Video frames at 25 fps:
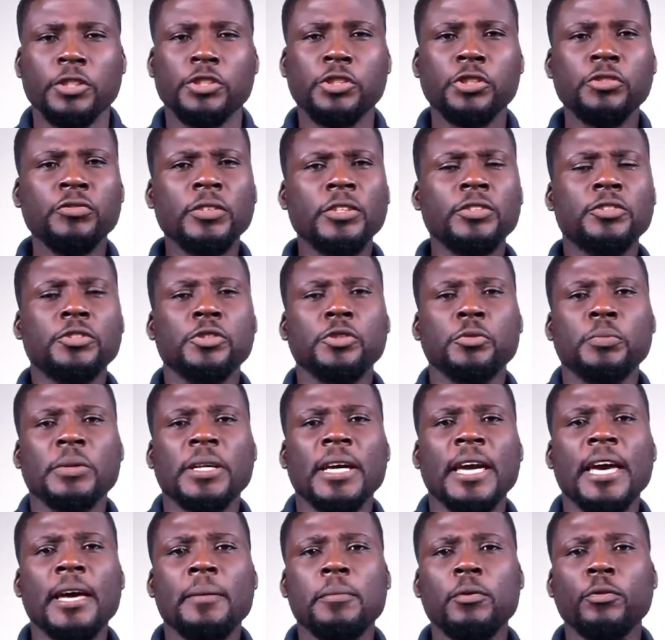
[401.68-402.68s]
Children should
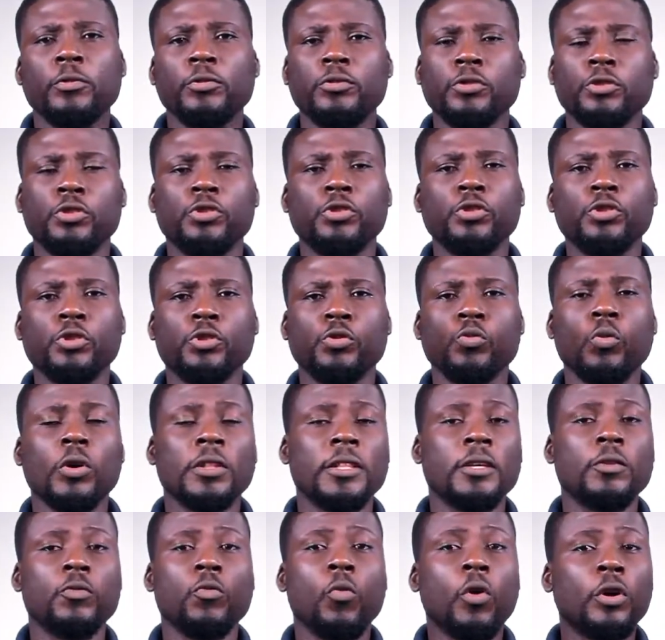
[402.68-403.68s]
be able to choose
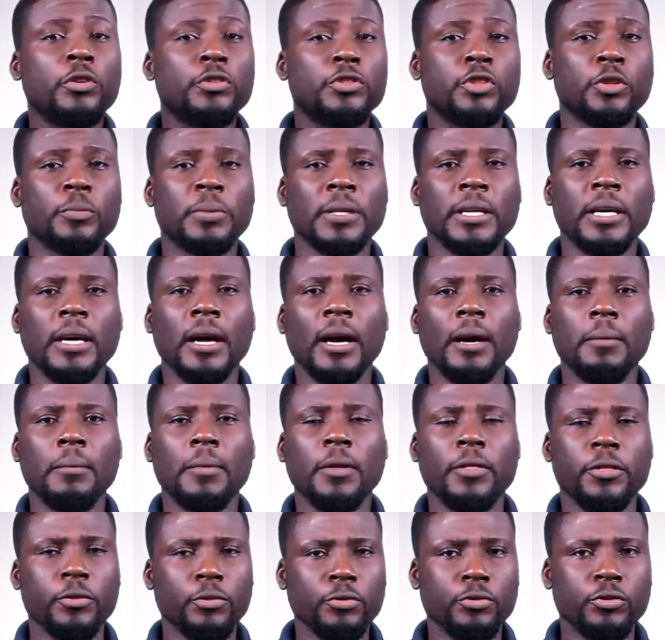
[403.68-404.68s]
what they want to
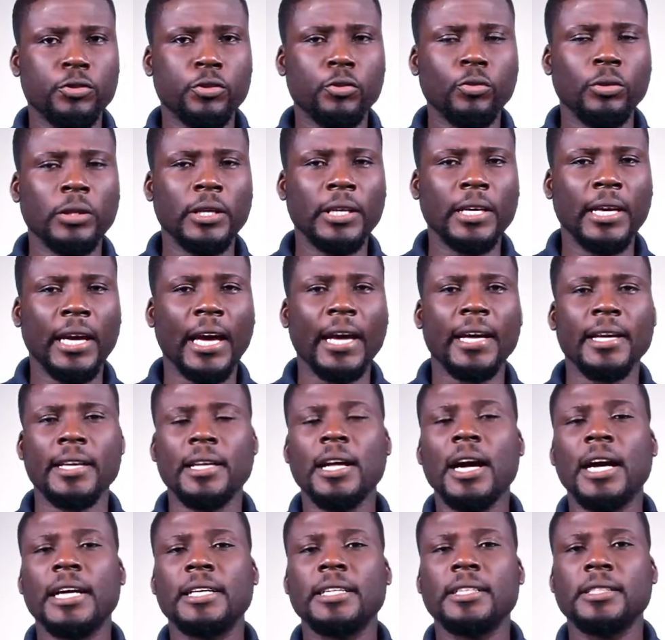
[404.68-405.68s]
become through schooling and
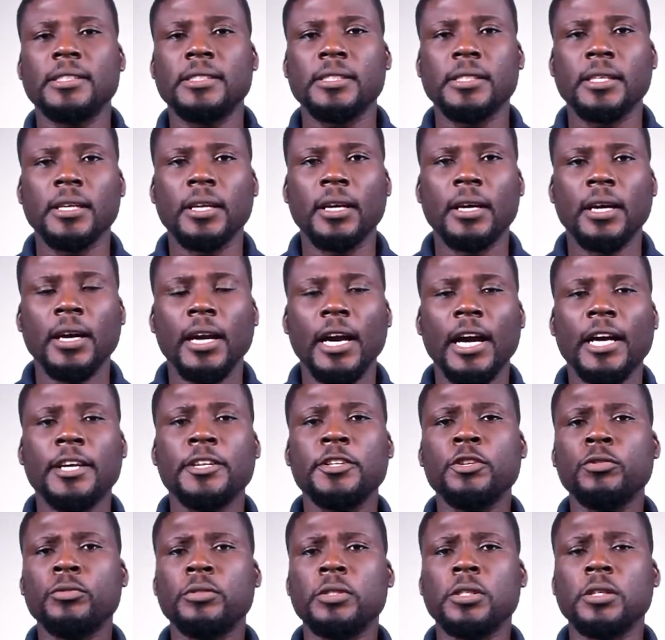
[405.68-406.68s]
guidance, a
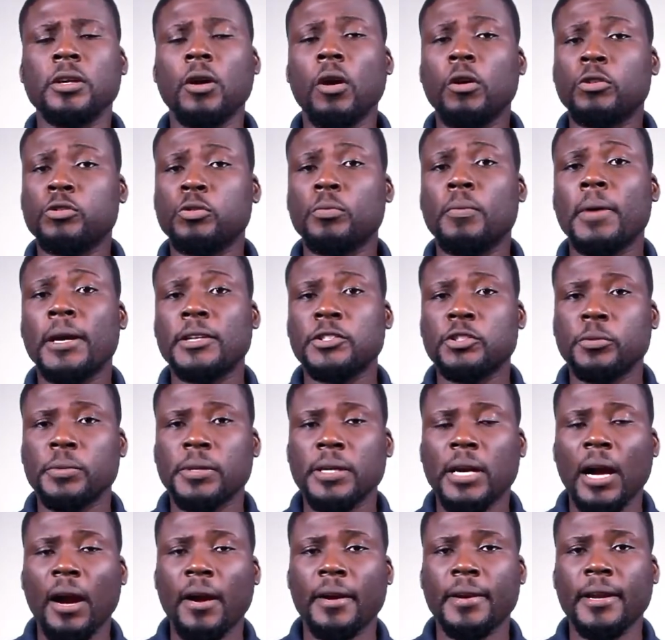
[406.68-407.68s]
duty also meant to be
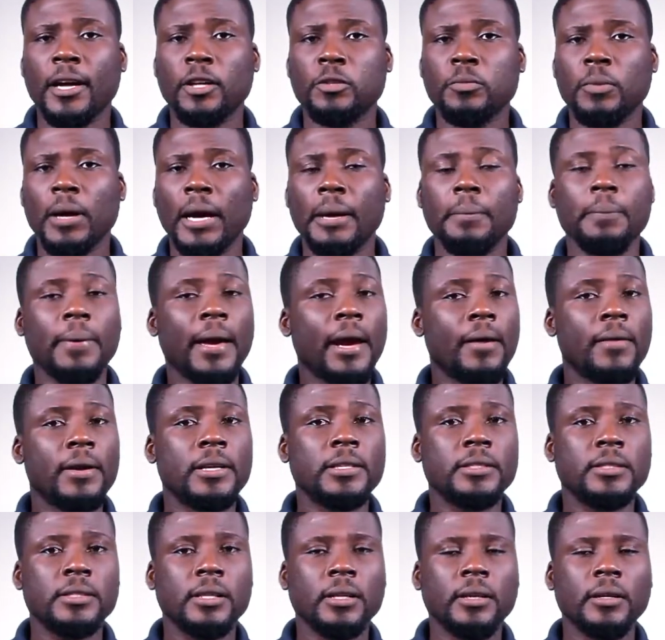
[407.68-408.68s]
carried out by
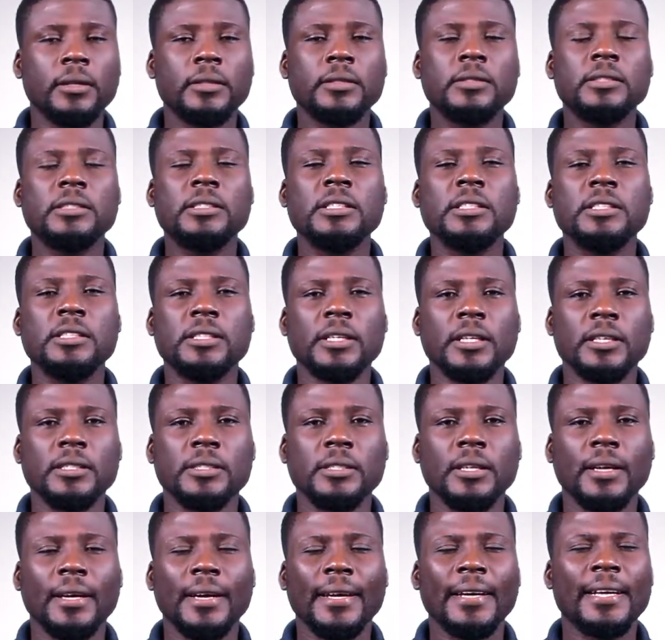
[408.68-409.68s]
parents,
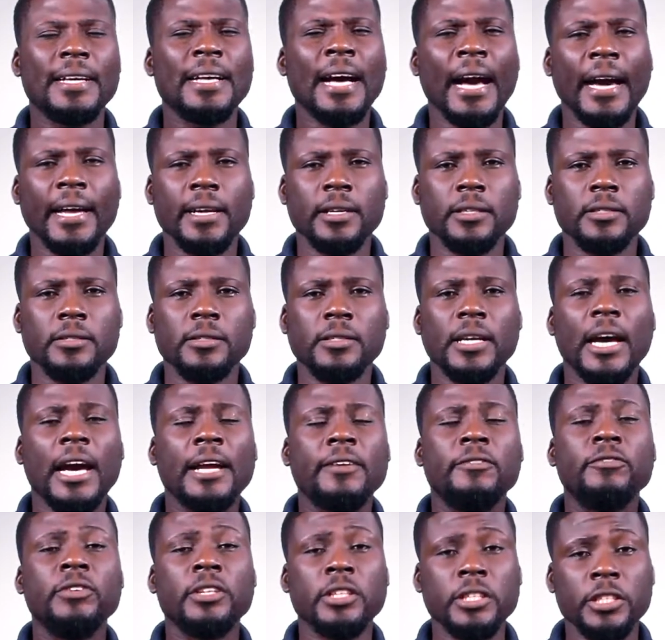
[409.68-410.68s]
teachers, guidance
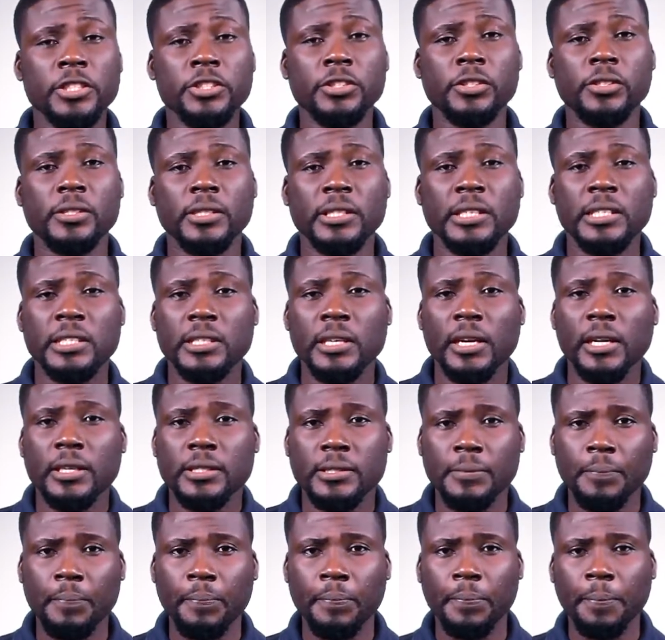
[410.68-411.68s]
and religious
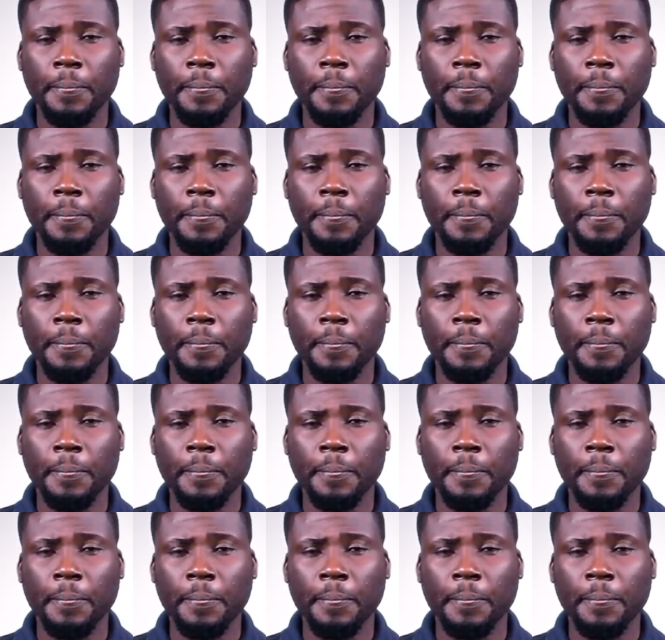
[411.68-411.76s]
leaders